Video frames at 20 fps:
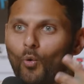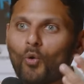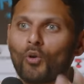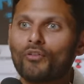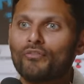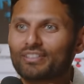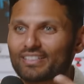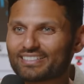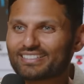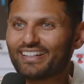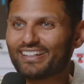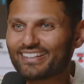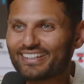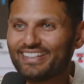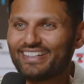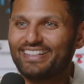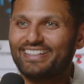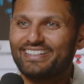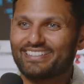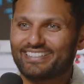all of a
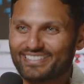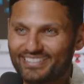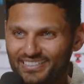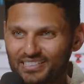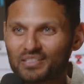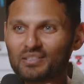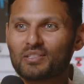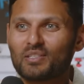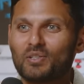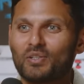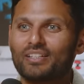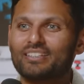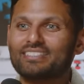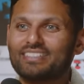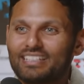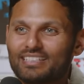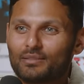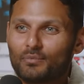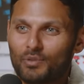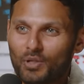sudden it's, you can
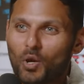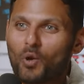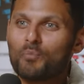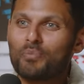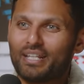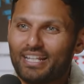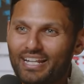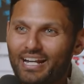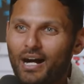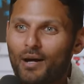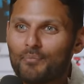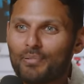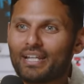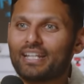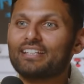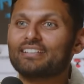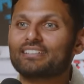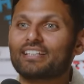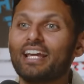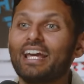see someone opening up, and
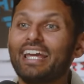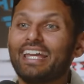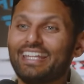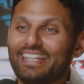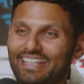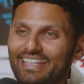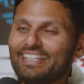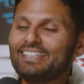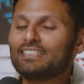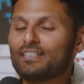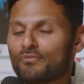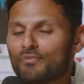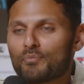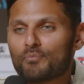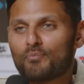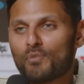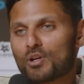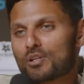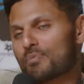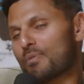it's easy for
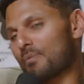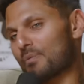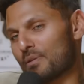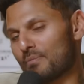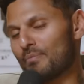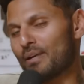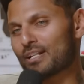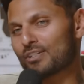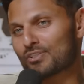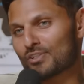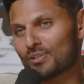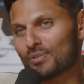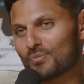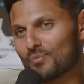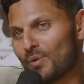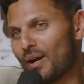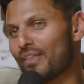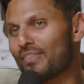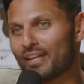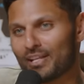most people to mention
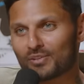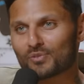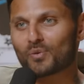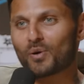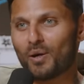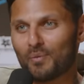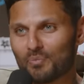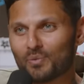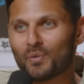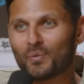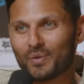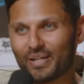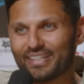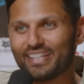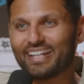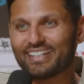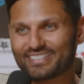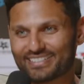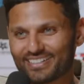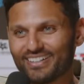where they grew up or where
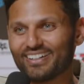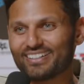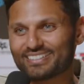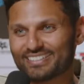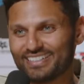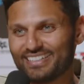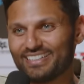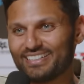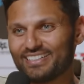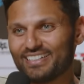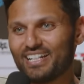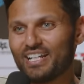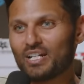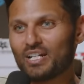they started,